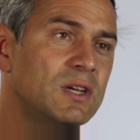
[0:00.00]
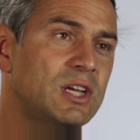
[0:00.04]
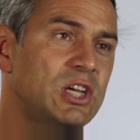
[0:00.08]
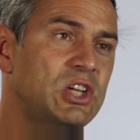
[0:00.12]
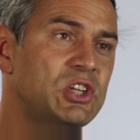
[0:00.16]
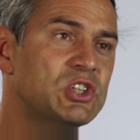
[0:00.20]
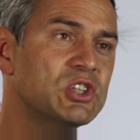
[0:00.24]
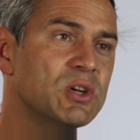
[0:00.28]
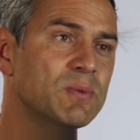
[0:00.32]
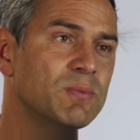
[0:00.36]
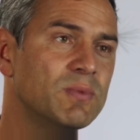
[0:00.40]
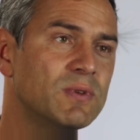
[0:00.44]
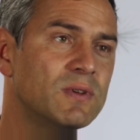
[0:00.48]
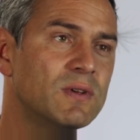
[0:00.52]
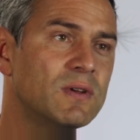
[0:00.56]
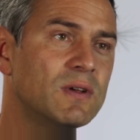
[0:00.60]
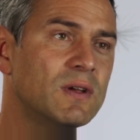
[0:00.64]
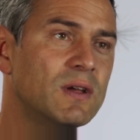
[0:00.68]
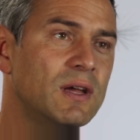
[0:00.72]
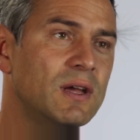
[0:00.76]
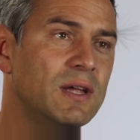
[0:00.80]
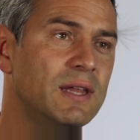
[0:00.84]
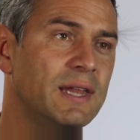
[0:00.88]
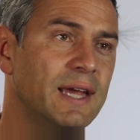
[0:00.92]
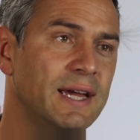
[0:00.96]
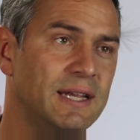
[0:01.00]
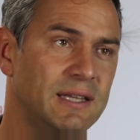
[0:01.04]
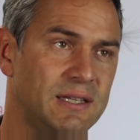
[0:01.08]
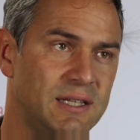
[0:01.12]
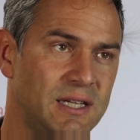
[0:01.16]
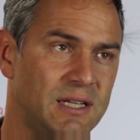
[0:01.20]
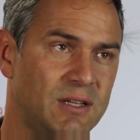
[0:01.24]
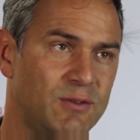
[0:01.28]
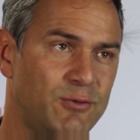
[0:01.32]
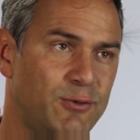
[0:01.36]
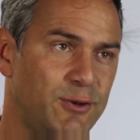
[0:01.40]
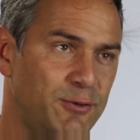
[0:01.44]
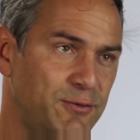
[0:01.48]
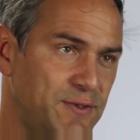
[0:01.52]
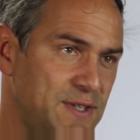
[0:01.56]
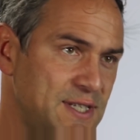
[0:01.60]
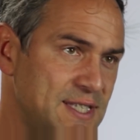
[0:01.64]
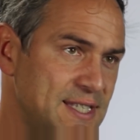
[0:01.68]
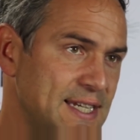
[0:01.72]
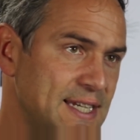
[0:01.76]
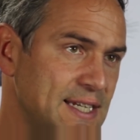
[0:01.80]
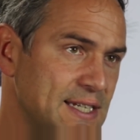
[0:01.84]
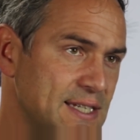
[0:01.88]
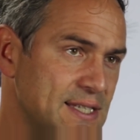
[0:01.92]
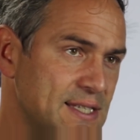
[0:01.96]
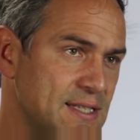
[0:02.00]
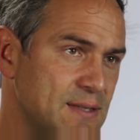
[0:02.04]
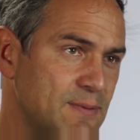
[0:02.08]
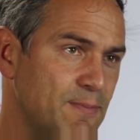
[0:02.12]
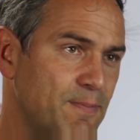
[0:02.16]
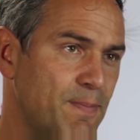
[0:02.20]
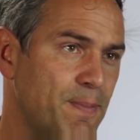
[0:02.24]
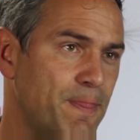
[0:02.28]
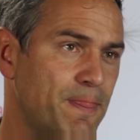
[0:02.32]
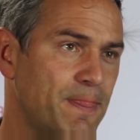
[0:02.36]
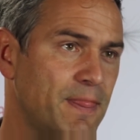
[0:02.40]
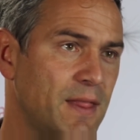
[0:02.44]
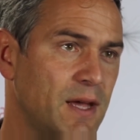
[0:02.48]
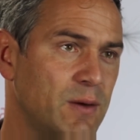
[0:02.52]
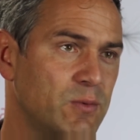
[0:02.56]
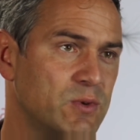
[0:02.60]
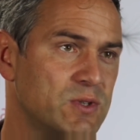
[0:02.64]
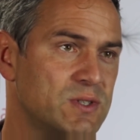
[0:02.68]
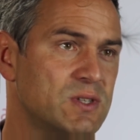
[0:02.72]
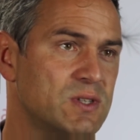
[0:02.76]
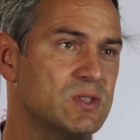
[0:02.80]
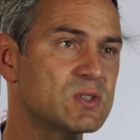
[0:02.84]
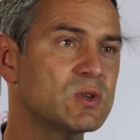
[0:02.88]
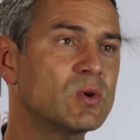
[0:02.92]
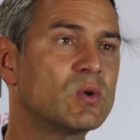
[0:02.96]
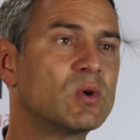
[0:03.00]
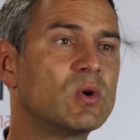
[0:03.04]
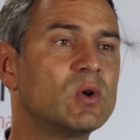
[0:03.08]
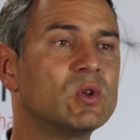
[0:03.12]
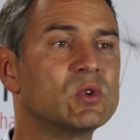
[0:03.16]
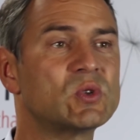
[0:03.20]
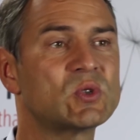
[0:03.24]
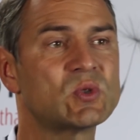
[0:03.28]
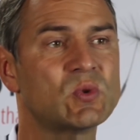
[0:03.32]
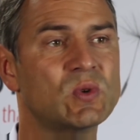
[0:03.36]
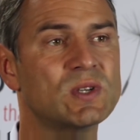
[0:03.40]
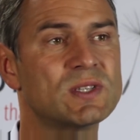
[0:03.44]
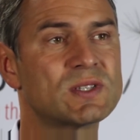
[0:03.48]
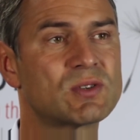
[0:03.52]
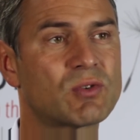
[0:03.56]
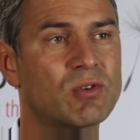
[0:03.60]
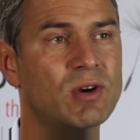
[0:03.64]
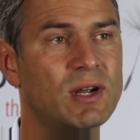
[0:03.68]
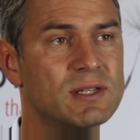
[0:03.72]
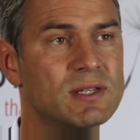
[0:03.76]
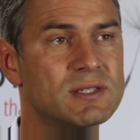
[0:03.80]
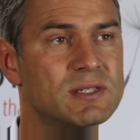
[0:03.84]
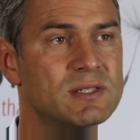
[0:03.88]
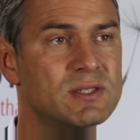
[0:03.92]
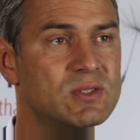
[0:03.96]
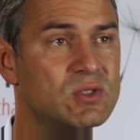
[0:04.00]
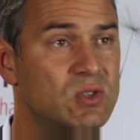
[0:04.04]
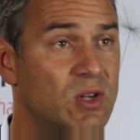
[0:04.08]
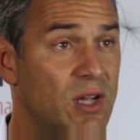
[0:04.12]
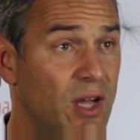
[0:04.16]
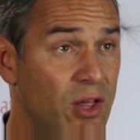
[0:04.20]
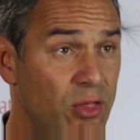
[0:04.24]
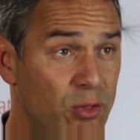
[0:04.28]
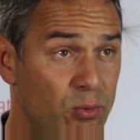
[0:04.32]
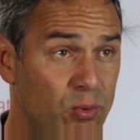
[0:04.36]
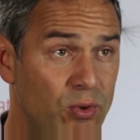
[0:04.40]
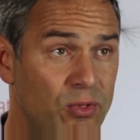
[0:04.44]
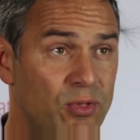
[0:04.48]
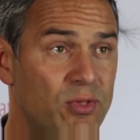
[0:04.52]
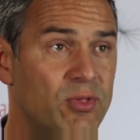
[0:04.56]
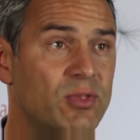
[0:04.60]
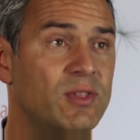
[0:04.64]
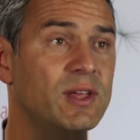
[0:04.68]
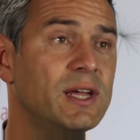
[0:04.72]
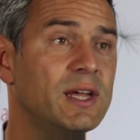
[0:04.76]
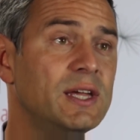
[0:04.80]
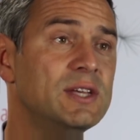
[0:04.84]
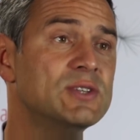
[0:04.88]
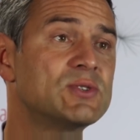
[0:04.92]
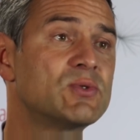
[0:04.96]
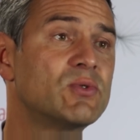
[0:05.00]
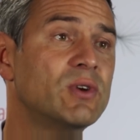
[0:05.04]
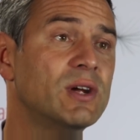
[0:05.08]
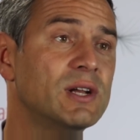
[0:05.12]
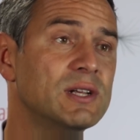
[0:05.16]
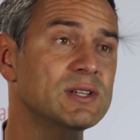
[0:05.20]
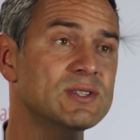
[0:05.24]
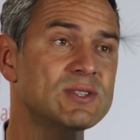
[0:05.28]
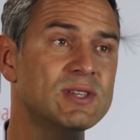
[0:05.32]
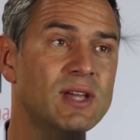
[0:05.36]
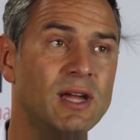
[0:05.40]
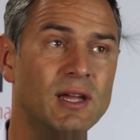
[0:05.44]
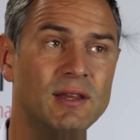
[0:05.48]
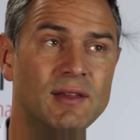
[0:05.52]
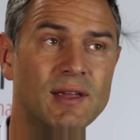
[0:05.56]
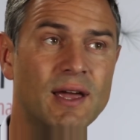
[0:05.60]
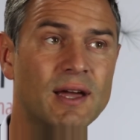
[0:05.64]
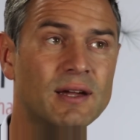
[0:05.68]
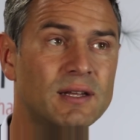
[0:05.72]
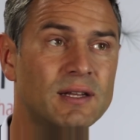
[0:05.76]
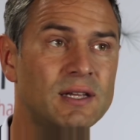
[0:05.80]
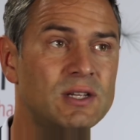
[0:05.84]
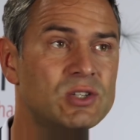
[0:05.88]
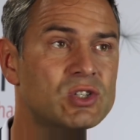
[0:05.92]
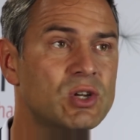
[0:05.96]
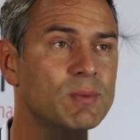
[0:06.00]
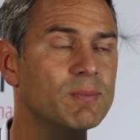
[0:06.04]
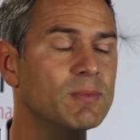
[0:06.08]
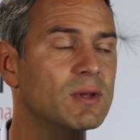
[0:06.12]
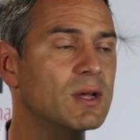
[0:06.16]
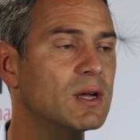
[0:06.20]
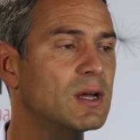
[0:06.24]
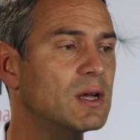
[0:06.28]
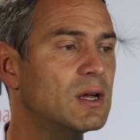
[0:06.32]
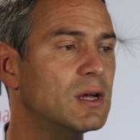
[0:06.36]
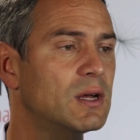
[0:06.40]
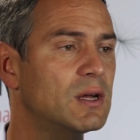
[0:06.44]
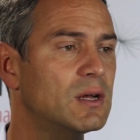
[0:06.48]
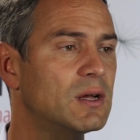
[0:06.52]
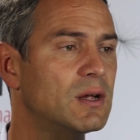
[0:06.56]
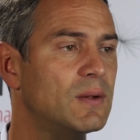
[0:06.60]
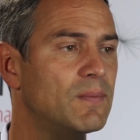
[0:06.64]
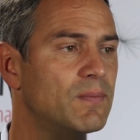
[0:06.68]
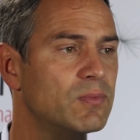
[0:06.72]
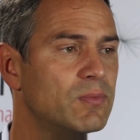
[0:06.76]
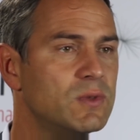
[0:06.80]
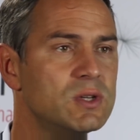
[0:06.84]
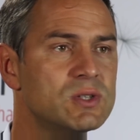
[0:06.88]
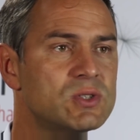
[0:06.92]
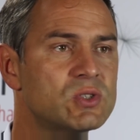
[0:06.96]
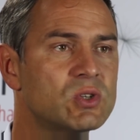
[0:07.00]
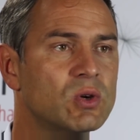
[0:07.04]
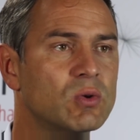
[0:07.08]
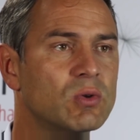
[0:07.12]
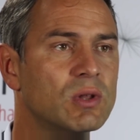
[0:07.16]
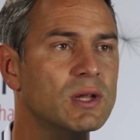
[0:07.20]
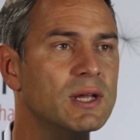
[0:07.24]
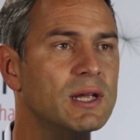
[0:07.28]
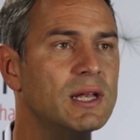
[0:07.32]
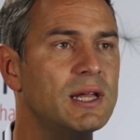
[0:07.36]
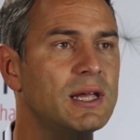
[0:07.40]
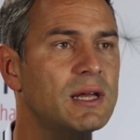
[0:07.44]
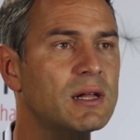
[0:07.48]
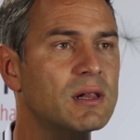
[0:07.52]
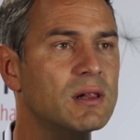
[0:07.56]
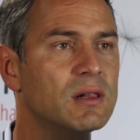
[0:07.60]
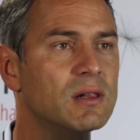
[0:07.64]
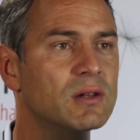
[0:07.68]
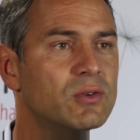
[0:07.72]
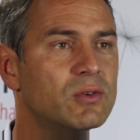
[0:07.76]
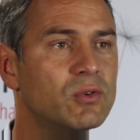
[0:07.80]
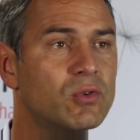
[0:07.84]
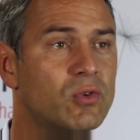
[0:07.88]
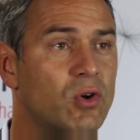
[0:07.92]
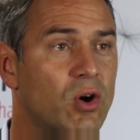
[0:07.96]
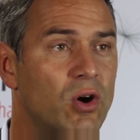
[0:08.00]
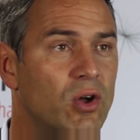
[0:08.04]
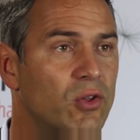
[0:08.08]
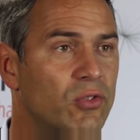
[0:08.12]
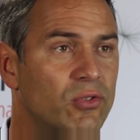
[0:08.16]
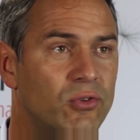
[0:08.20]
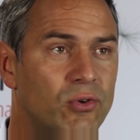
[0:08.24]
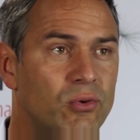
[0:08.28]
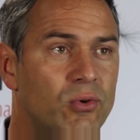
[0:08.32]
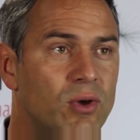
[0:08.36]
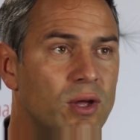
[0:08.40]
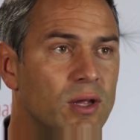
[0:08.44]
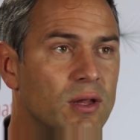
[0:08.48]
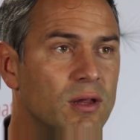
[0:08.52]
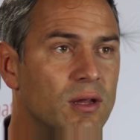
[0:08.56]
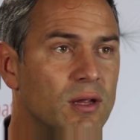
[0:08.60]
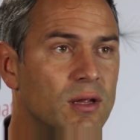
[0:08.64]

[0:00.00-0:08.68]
Egypt in 1956. That was the so-called Suez Crisis. Together with the Israelis, they attacked Egypt. This is totally illegal. You can't do it.